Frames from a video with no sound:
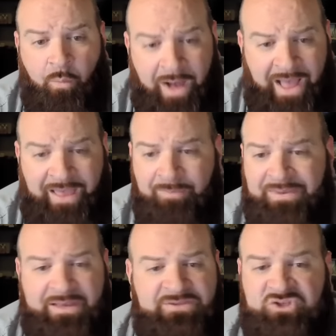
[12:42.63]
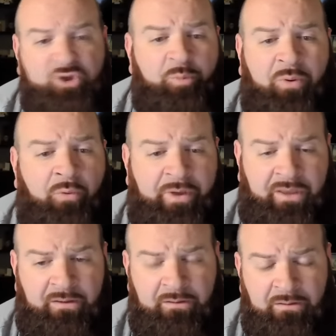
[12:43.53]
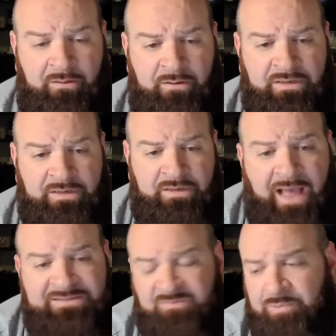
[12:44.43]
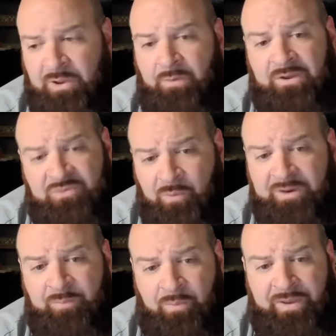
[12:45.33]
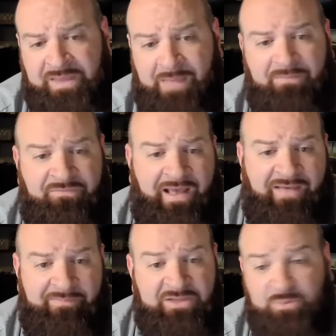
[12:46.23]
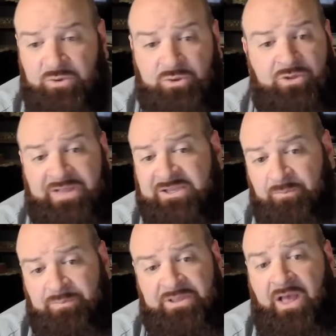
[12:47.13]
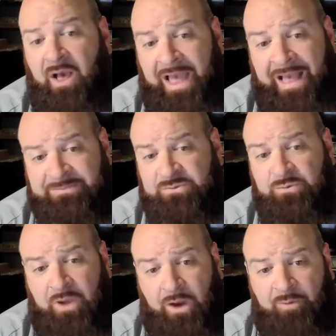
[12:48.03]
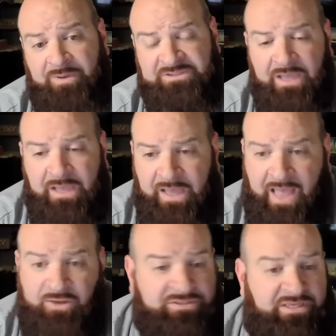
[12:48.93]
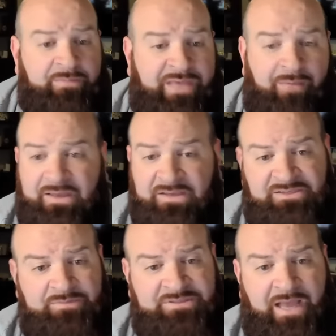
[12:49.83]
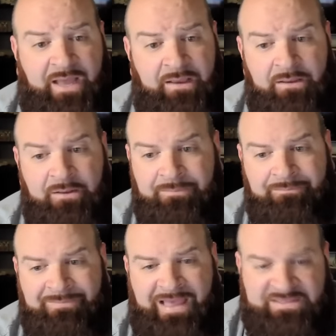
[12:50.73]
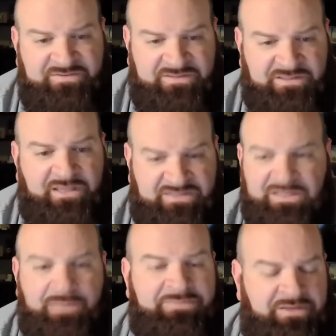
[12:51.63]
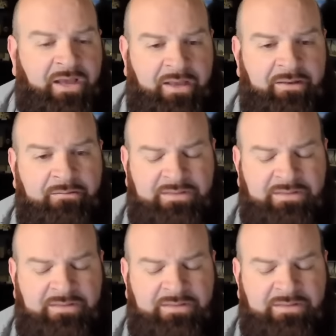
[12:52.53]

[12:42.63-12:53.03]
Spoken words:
Why? Because there's no point. The odds of blowing a 20-point game in 5 minutes when you look like complete absolute garbage and your team can't make a jump shot, it's slim to none.